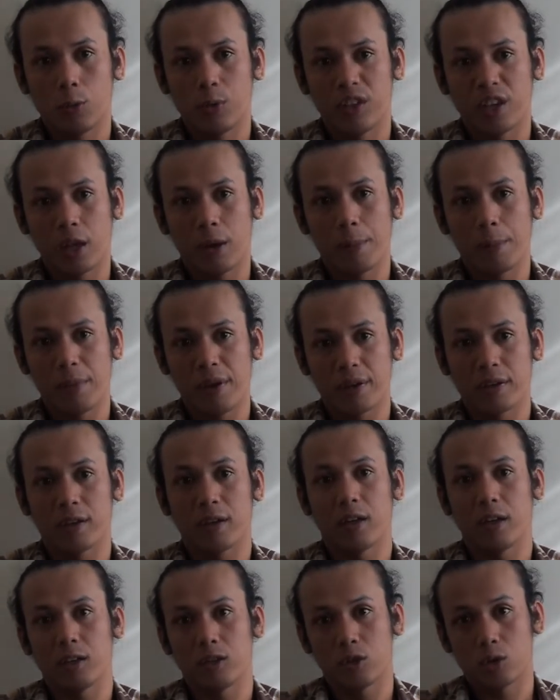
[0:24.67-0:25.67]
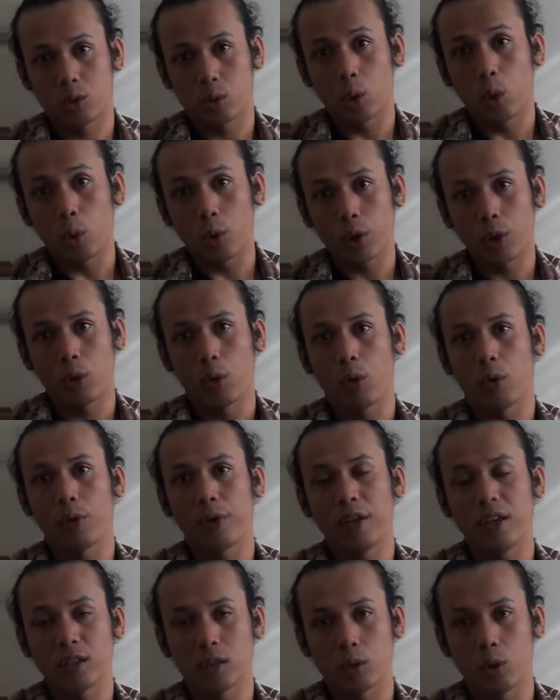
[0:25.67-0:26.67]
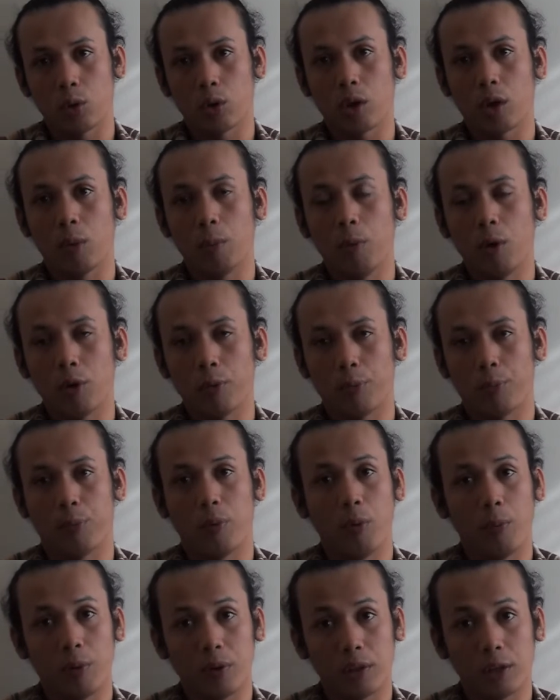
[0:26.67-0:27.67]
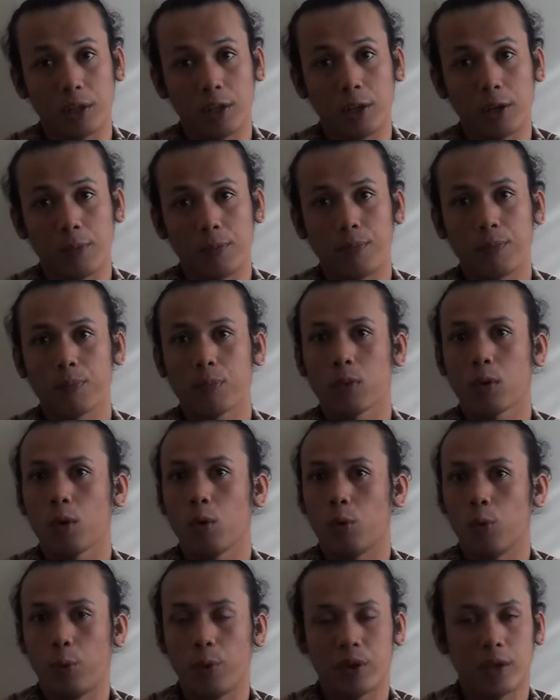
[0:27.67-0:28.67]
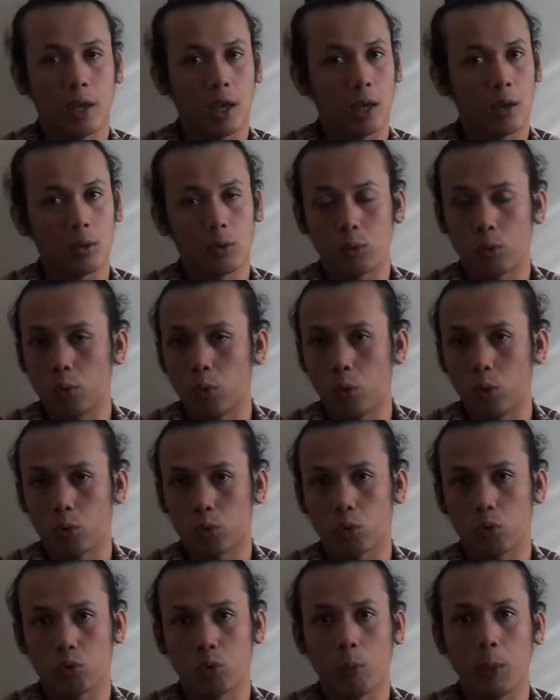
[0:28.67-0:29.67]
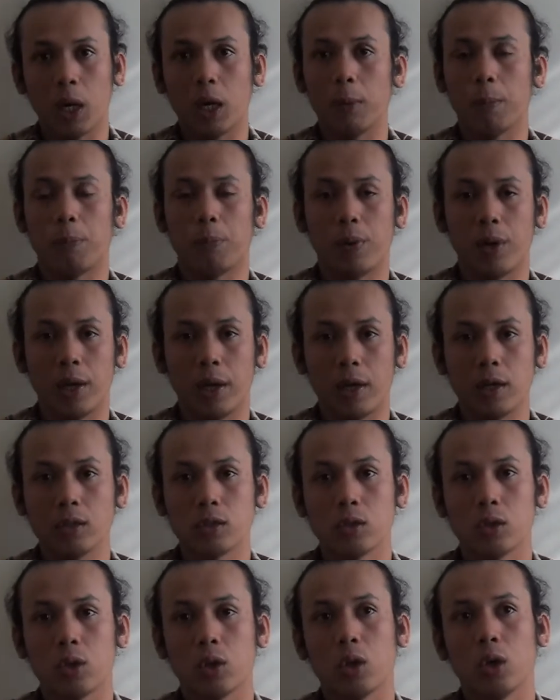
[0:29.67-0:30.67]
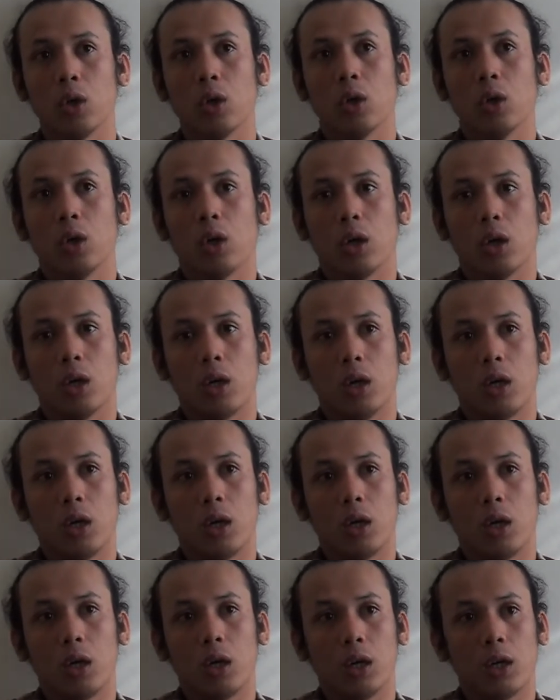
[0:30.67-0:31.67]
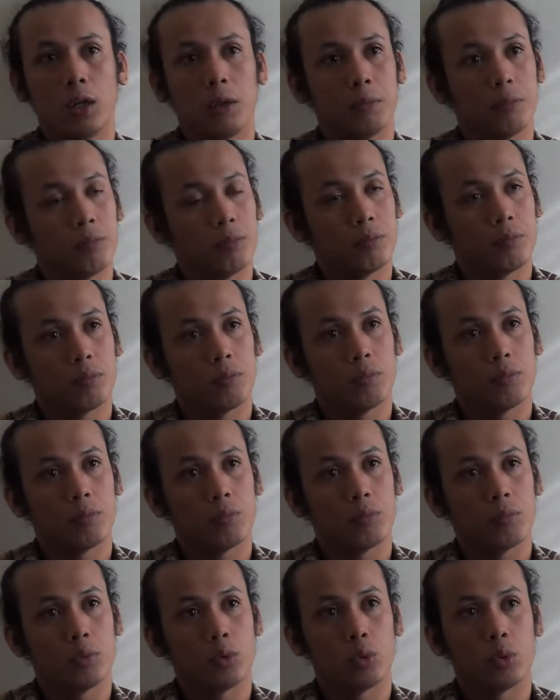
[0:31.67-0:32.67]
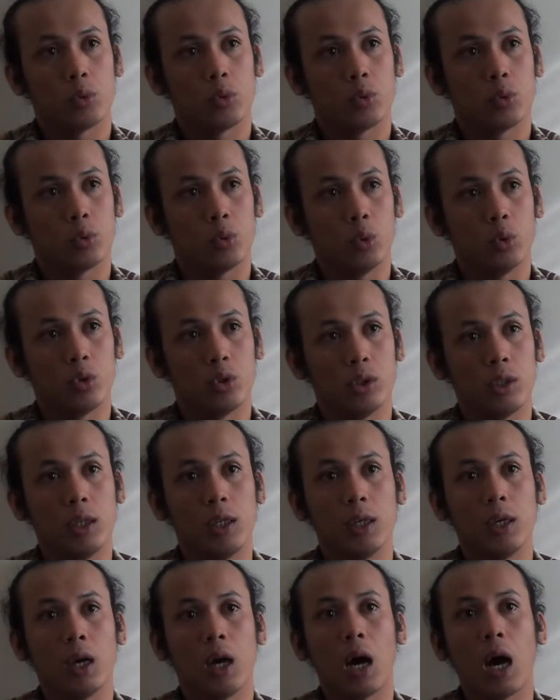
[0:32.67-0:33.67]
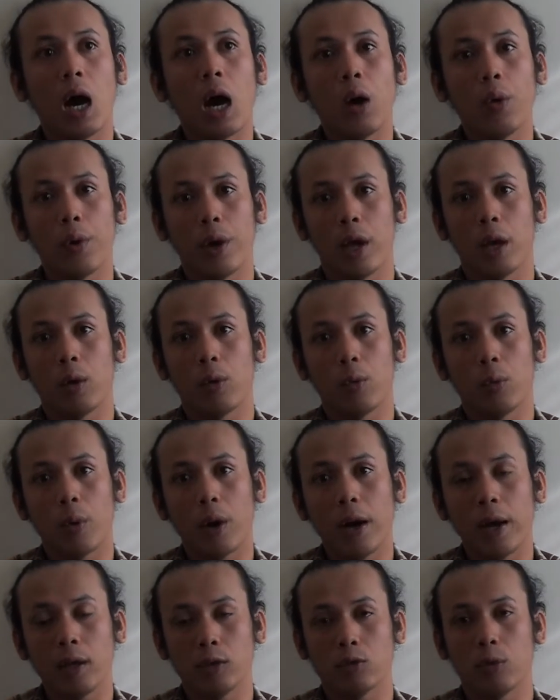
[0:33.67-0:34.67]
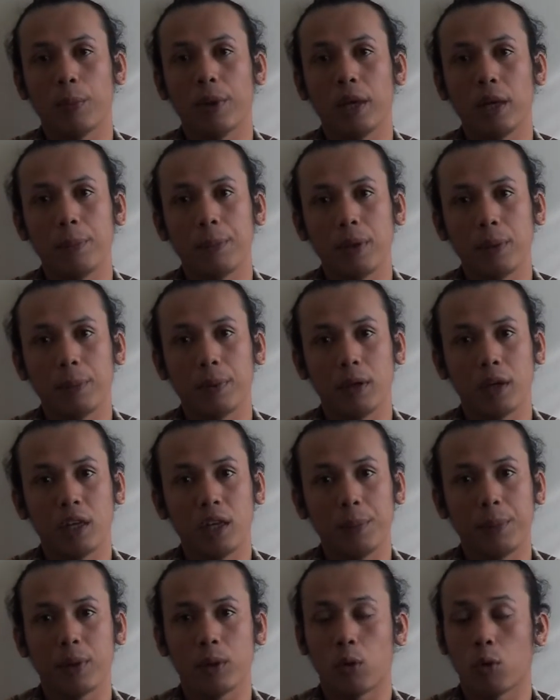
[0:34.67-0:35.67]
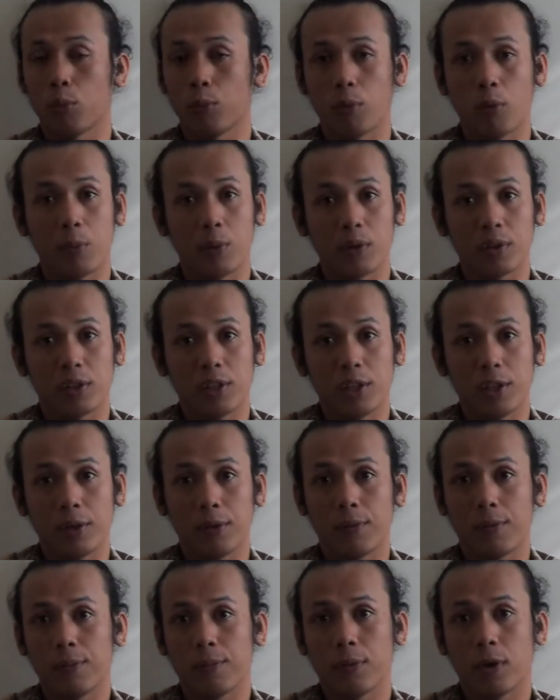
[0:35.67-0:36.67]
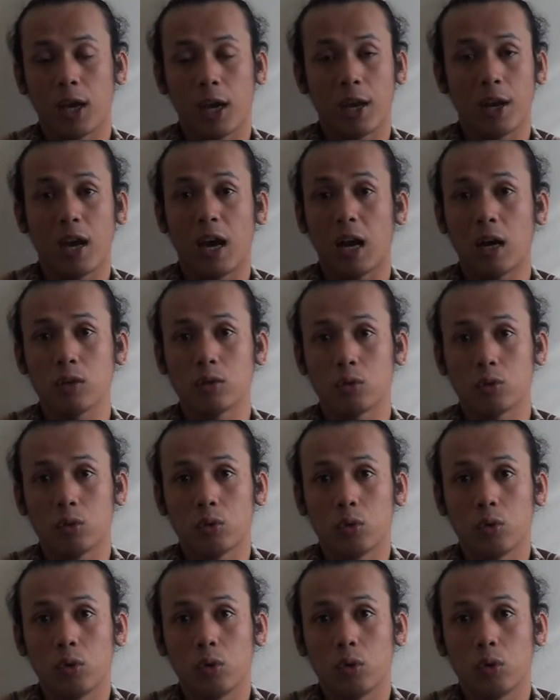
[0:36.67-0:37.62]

we can make a story or history about poverty. We can go to so many places. Uh, to see how and why so many people live in poverty. And also,